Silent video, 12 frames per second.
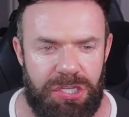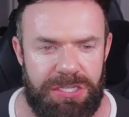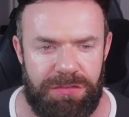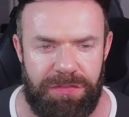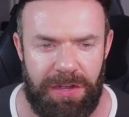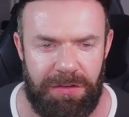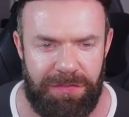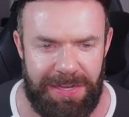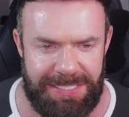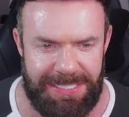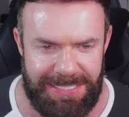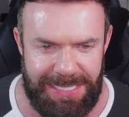to Final
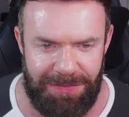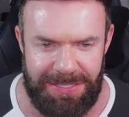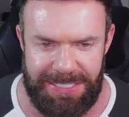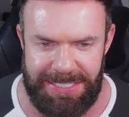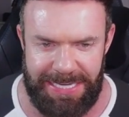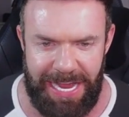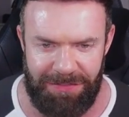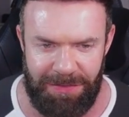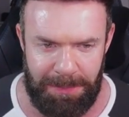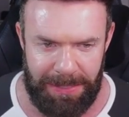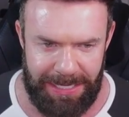Fantasy VII since I haven't played it